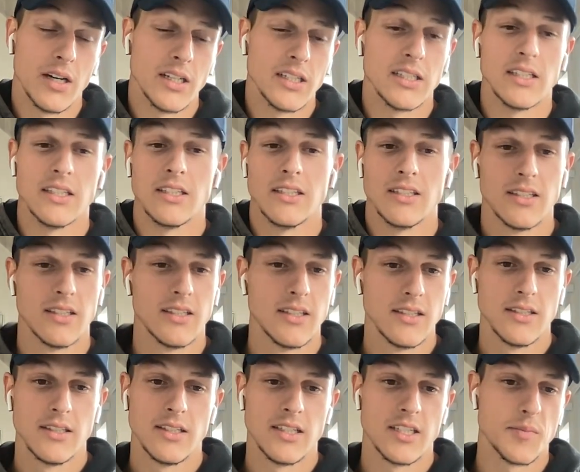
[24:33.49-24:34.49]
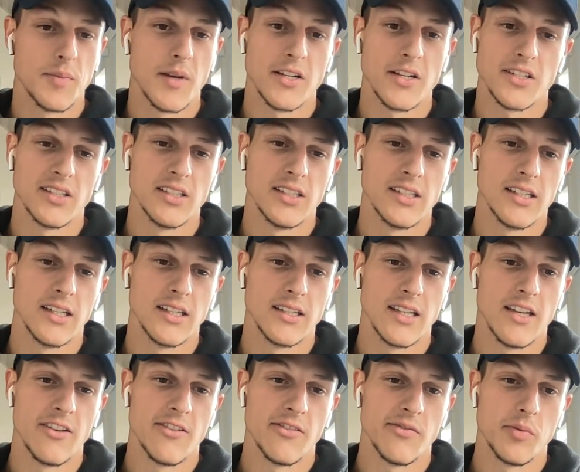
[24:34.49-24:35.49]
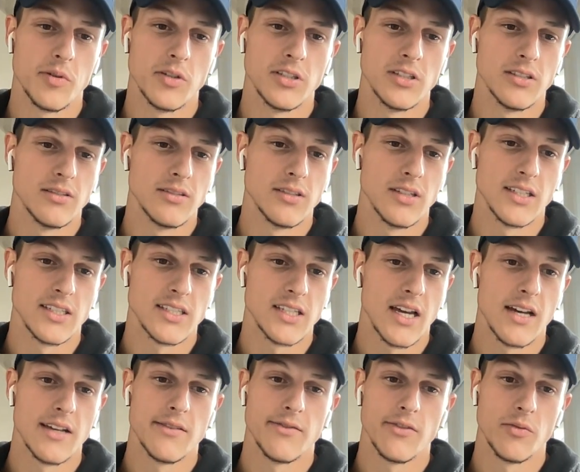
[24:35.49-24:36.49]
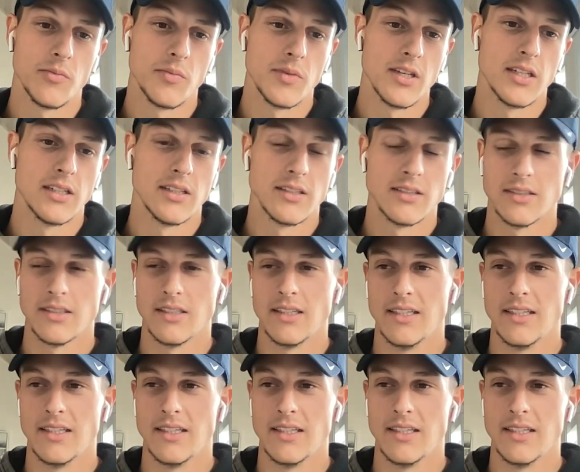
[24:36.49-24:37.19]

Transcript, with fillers: money, especially that they've put aside for me,